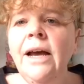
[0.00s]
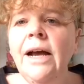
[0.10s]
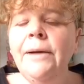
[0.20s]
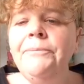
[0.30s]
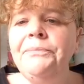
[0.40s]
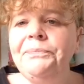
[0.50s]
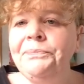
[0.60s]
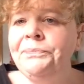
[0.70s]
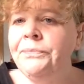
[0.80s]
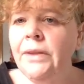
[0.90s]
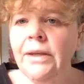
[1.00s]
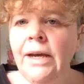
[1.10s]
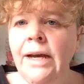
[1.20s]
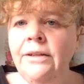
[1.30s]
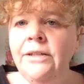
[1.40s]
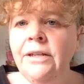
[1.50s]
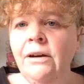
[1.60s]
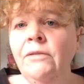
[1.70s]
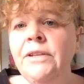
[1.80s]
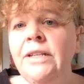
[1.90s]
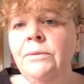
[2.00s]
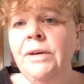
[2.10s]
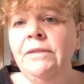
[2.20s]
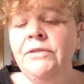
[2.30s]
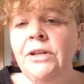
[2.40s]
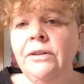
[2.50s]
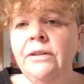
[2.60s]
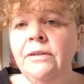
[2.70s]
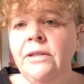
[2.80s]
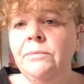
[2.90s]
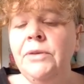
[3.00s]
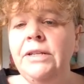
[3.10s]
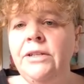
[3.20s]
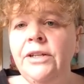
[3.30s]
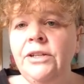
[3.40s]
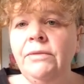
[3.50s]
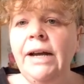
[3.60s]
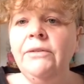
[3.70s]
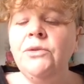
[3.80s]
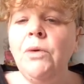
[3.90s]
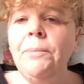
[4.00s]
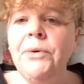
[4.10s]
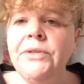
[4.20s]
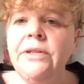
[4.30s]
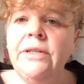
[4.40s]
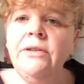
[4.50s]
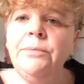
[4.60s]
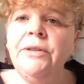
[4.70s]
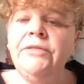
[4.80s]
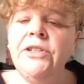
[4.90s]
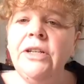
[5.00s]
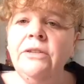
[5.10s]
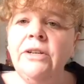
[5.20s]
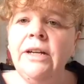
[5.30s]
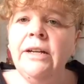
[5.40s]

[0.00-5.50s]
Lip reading: And obviously we've done some research around what books are suitable for children,